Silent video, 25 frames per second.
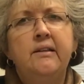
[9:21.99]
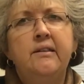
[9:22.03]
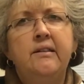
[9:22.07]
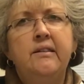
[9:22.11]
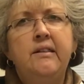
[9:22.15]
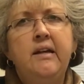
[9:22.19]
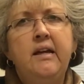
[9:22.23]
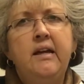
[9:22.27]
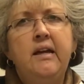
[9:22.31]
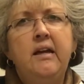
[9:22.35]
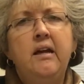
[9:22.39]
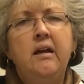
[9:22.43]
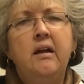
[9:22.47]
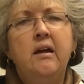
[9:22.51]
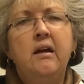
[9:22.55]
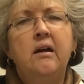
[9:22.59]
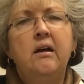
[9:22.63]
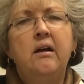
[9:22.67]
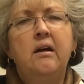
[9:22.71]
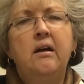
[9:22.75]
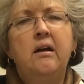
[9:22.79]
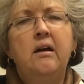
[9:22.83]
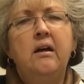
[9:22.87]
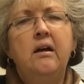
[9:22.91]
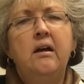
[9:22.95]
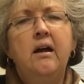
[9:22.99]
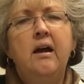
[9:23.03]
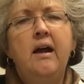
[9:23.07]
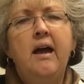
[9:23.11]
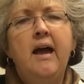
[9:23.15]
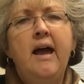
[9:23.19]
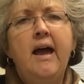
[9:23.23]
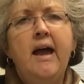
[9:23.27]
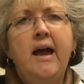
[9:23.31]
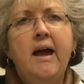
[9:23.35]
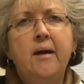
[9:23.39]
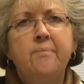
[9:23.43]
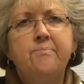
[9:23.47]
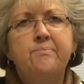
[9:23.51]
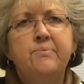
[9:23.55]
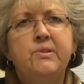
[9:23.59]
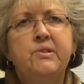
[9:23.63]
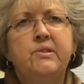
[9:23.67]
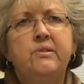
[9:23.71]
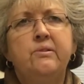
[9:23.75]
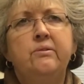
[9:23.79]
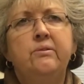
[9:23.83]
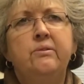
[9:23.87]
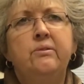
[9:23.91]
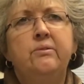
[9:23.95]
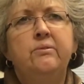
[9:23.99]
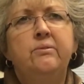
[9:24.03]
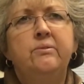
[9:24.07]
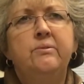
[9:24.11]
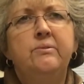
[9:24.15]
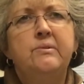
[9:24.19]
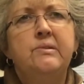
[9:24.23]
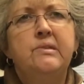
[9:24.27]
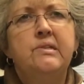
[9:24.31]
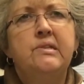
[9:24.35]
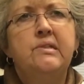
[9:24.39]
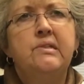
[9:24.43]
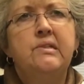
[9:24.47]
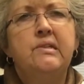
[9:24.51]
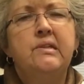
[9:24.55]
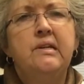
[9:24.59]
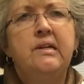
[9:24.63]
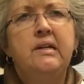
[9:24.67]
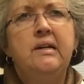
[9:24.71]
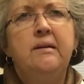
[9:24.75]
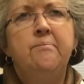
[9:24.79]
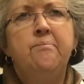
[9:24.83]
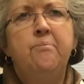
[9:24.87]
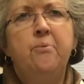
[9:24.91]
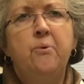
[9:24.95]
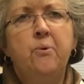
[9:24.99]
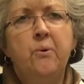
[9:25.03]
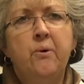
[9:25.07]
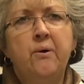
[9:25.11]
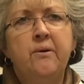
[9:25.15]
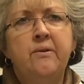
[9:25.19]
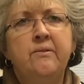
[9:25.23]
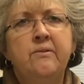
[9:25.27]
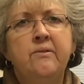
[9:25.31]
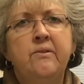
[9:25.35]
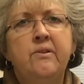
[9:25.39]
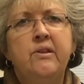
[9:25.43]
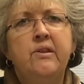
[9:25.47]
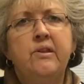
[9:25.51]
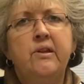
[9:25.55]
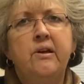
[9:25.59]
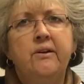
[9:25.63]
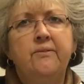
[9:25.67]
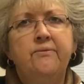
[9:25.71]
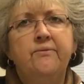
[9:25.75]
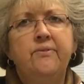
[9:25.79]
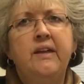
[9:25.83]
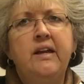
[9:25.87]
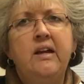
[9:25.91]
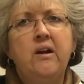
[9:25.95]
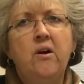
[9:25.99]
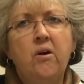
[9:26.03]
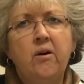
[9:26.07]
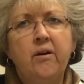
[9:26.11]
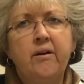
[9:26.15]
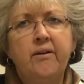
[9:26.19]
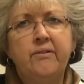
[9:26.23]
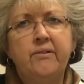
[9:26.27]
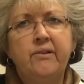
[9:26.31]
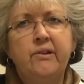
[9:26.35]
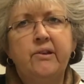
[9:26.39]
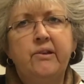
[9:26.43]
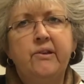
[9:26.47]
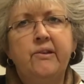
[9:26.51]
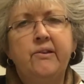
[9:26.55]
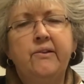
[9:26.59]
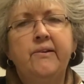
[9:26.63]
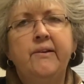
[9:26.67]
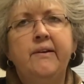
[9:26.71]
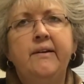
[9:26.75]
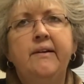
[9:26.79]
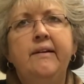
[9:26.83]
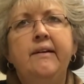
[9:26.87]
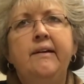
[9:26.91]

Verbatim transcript: the absolute importance of the arts.